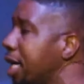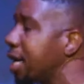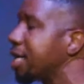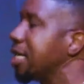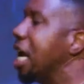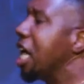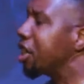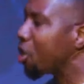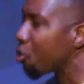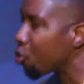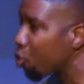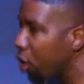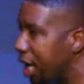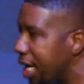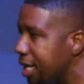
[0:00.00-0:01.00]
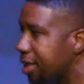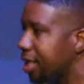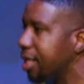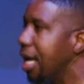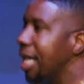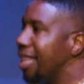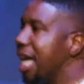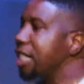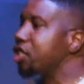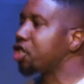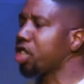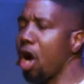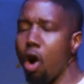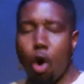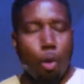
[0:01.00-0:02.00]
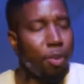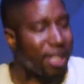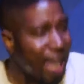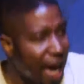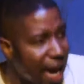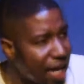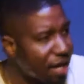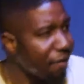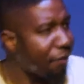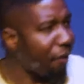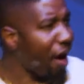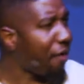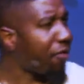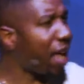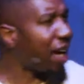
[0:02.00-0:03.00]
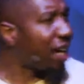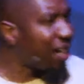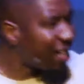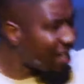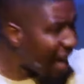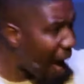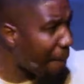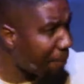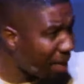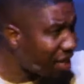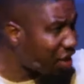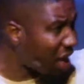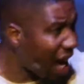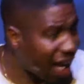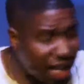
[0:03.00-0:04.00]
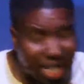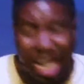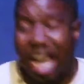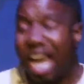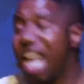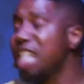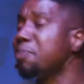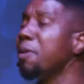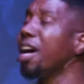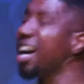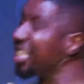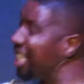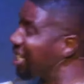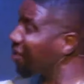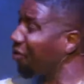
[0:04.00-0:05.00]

is the reason that Job gained a faith that could not be shaken is because his